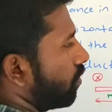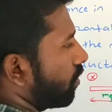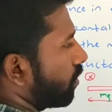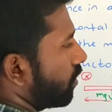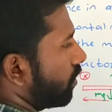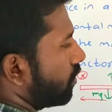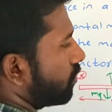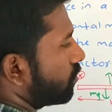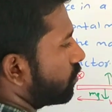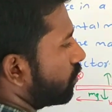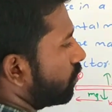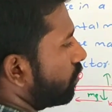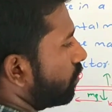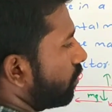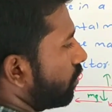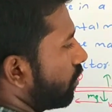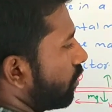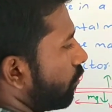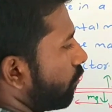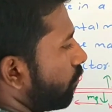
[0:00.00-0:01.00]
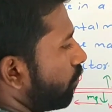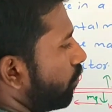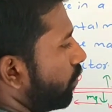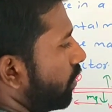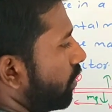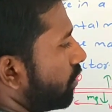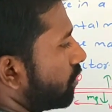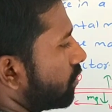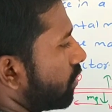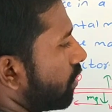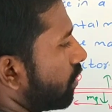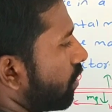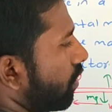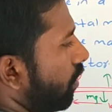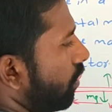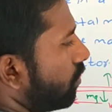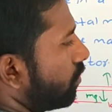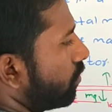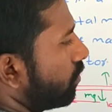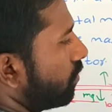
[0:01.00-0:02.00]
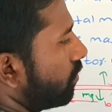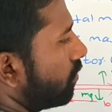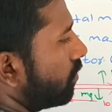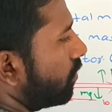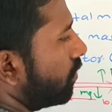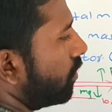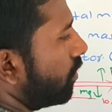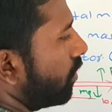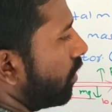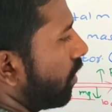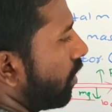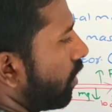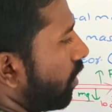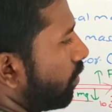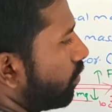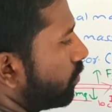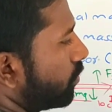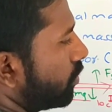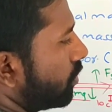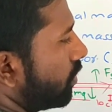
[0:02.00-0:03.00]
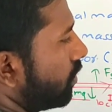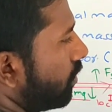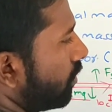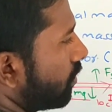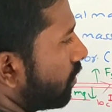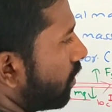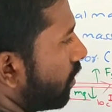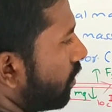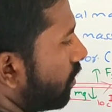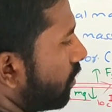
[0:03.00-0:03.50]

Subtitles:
Okay. So FB is equal to mg, that